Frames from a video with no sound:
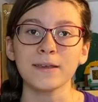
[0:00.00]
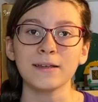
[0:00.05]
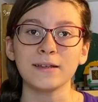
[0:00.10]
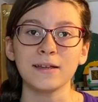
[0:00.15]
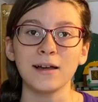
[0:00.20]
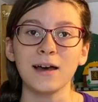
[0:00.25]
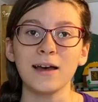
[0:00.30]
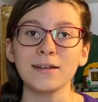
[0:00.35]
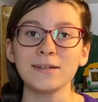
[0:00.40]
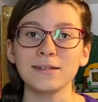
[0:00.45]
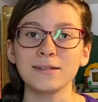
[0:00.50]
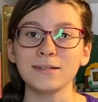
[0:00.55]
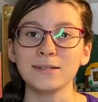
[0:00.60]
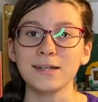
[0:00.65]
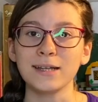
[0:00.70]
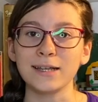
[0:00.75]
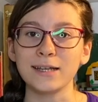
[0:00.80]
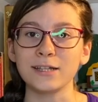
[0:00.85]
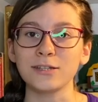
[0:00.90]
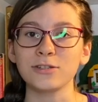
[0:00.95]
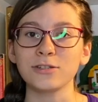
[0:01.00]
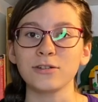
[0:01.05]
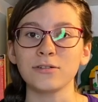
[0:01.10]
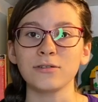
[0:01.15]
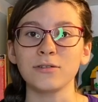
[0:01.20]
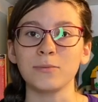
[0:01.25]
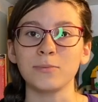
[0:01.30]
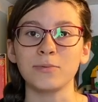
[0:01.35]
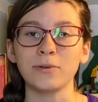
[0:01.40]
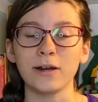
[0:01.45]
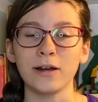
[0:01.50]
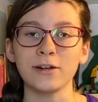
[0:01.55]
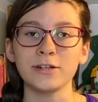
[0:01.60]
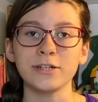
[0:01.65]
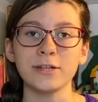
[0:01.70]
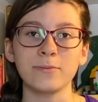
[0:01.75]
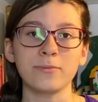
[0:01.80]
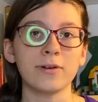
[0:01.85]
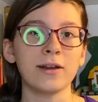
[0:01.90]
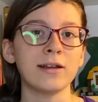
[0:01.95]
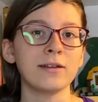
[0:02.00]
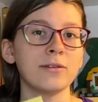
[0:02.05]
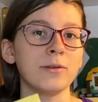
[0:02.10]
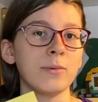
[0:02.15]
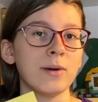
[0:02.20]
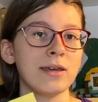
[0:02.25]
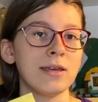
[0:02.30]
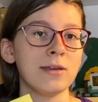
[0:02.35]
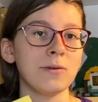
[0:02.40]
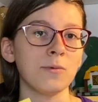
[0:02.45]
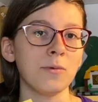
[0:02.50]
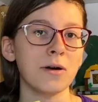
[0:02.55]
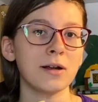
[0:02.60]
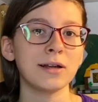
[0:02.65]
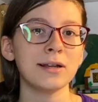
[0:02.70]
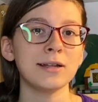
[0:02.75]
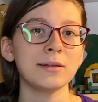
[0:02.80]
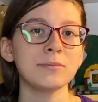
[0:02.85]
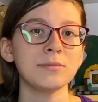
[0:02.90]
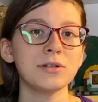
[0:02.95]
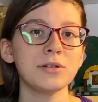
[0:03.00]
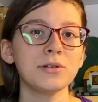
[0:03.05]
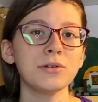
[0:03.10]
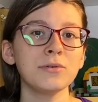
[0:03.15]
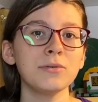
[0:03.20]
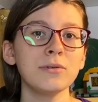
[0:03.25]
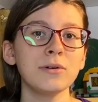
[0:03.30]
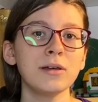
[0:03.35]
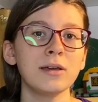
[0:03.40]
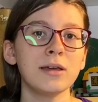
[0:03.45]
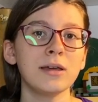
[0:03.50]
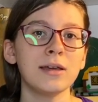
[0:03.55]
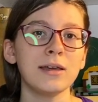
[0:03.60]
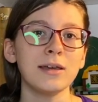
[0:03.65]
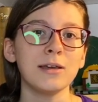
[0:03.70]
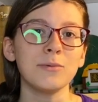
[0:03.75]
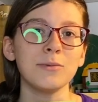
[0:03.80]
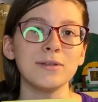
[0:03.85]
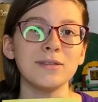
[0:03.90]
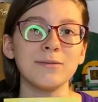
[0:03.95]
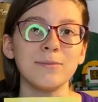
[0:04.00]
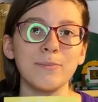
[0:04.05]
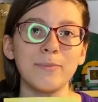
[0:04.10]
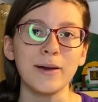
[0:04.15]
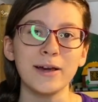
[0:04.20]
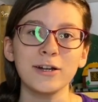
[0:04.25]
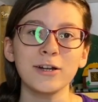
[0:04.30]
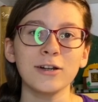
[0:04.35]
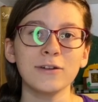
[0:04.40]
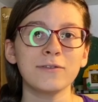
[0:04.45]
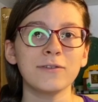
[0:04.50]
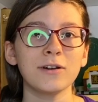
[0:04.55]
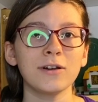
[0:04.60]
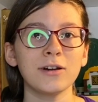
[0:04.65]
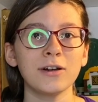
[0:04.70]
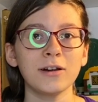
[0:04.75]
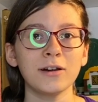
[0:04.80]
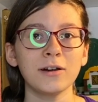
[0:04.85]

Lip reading: God didn't answer the prayer she prayed the way he wanted him to, it was better for